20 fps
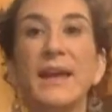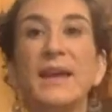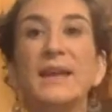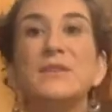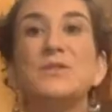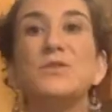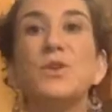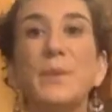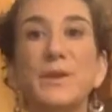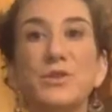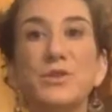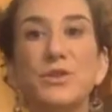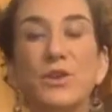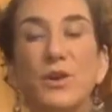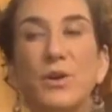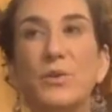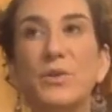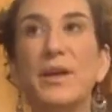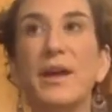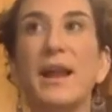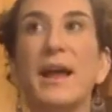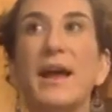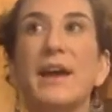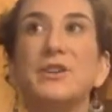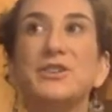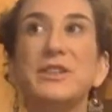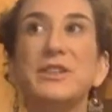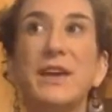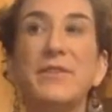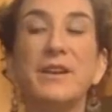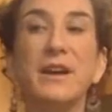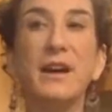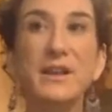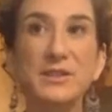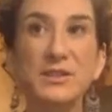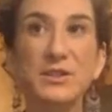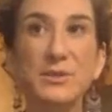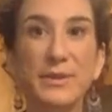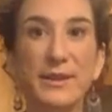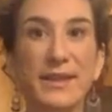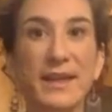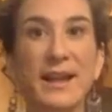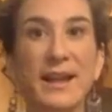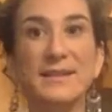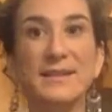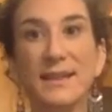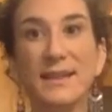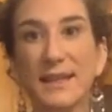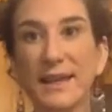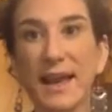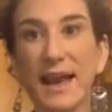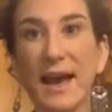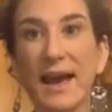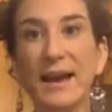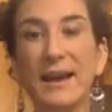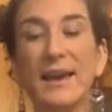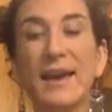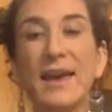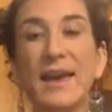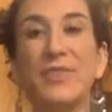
So much so that I actually have a customer that has celiac